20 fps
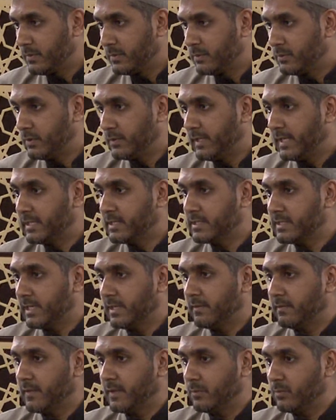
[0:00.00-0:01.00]
to the
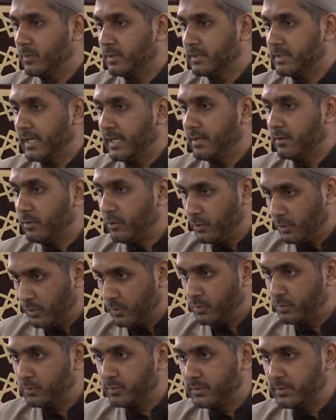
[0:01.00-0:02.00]
extent that we'll take
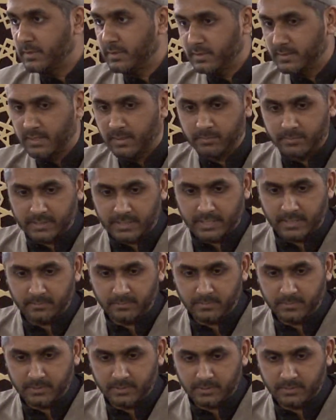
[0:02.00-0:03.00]
loans
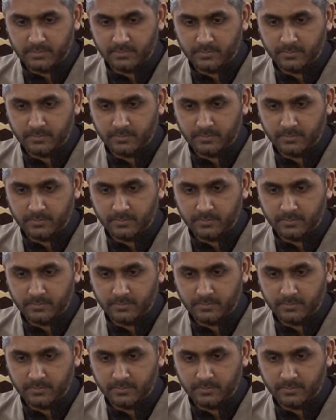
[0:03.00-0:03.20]
sometimes